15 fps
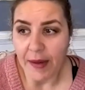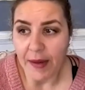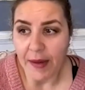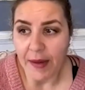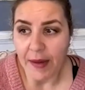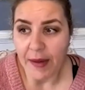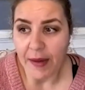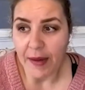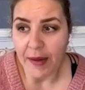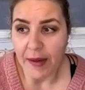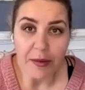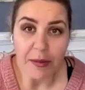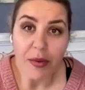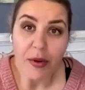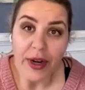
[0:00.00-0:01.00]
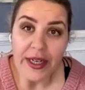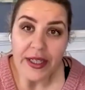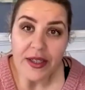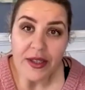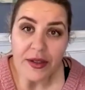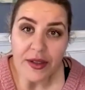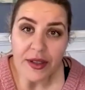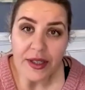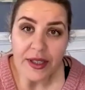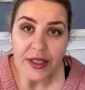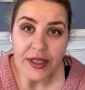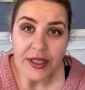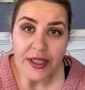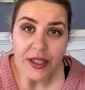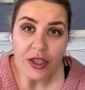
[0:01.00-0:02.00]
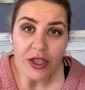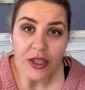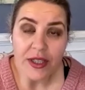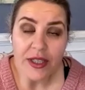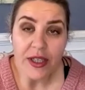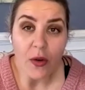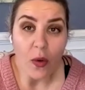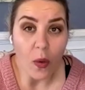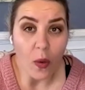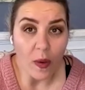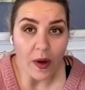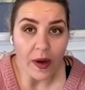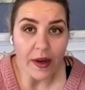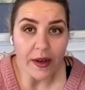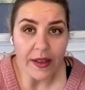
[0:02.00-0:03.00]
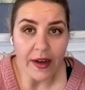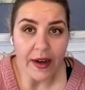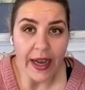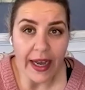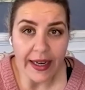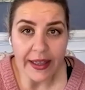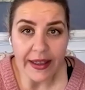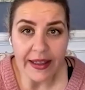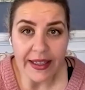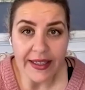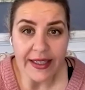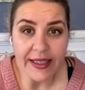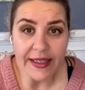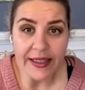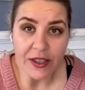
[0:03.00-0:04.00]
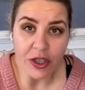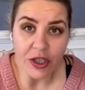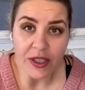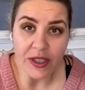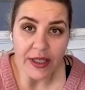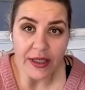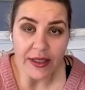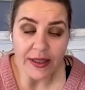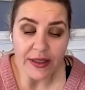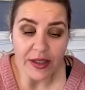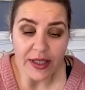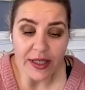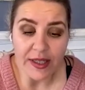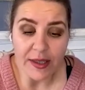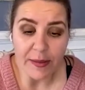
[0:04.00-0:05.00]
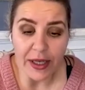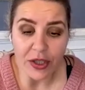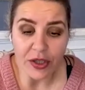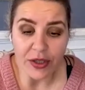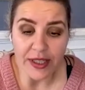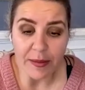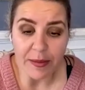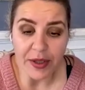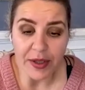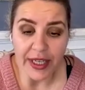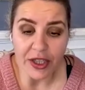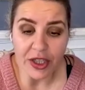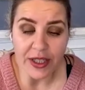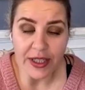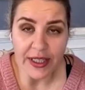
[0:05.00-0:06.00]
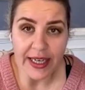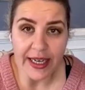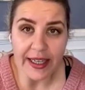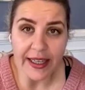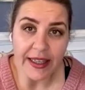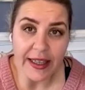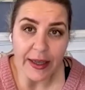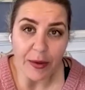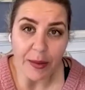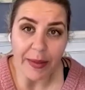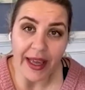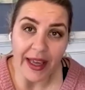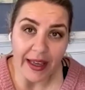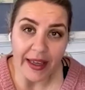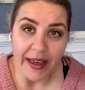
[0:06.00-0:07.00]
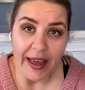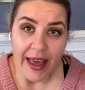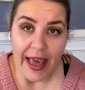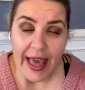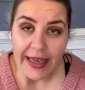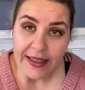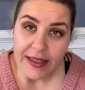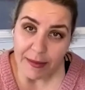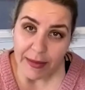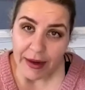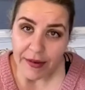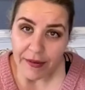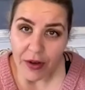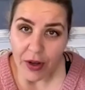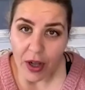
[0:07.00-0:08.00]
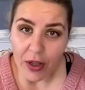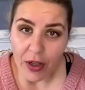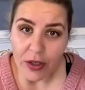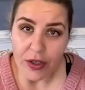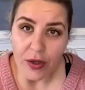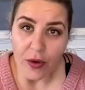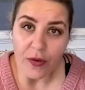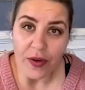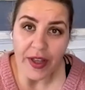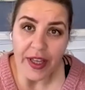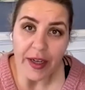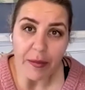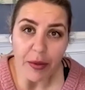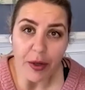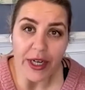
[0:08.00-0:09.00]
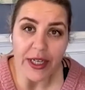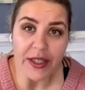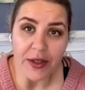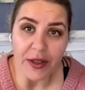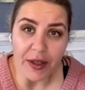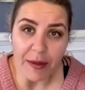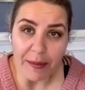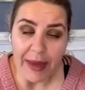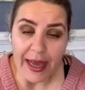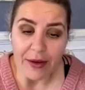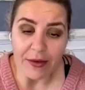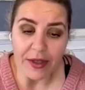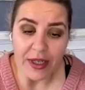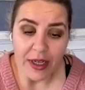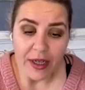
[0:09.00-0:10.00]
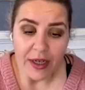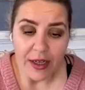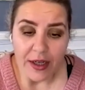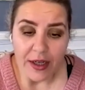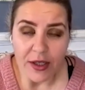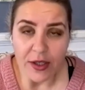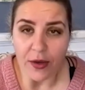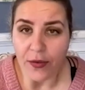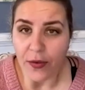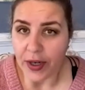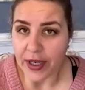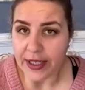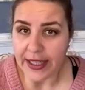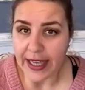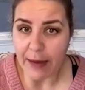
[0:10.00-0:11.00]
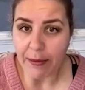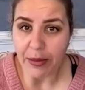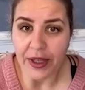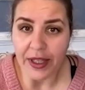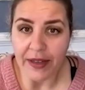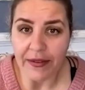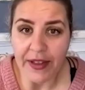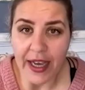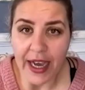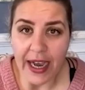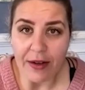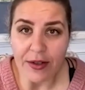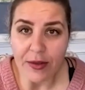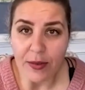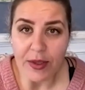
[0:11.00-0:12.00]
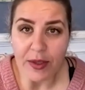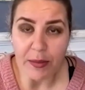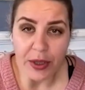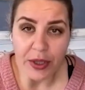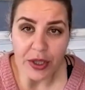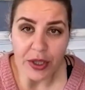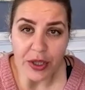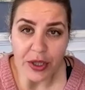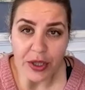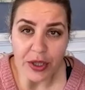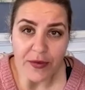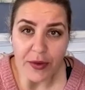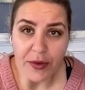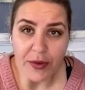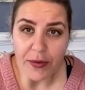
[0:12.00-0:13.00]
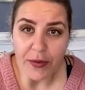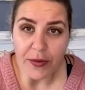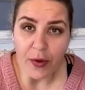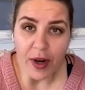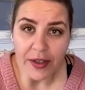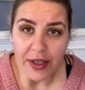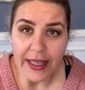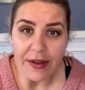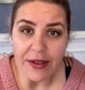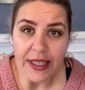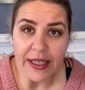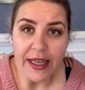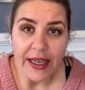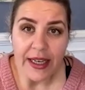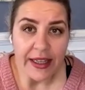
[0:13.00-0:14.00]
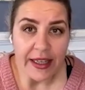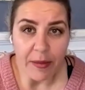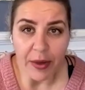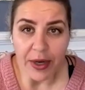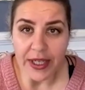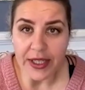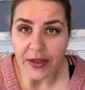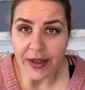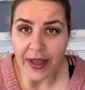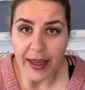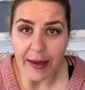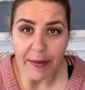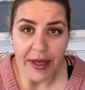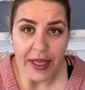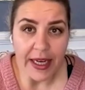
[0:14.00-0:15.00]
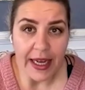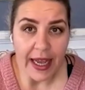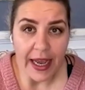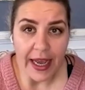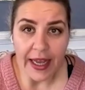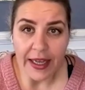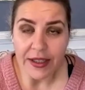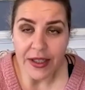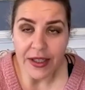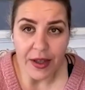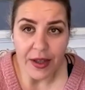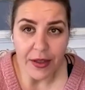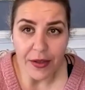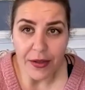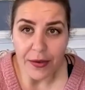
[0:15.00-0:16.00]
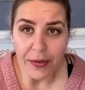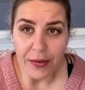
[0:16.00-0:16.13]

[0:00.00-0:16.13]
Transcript: foregoing potentially an appraisal contingency, or they're adding this contingency to the special stipulation stating that they will pay X amount of dollars over the appraisal amount. So for example, if the house was purchased for 400,000, the appraisal came in at